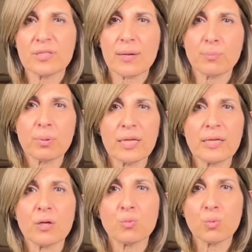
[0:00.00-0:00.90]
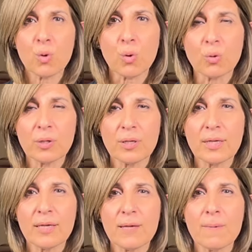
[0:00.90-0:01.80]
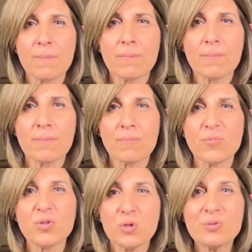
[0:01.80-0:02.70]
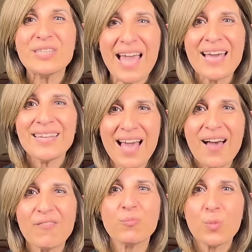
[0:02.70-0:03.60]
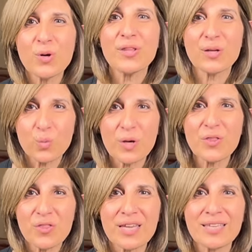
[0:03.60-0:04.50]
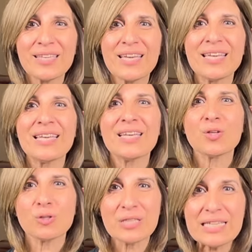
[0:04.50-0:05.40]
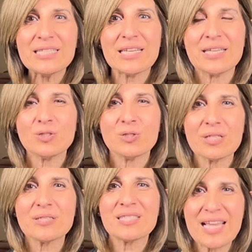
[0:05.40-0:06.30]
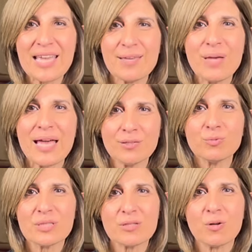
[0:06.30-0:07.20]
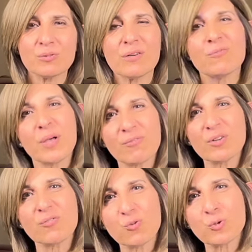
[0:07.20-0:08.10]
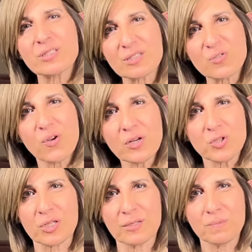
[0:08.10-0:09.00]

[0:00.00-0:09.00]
that play a role. You can't have more than one thing leading to the same end result of pelvic floor dysfunction.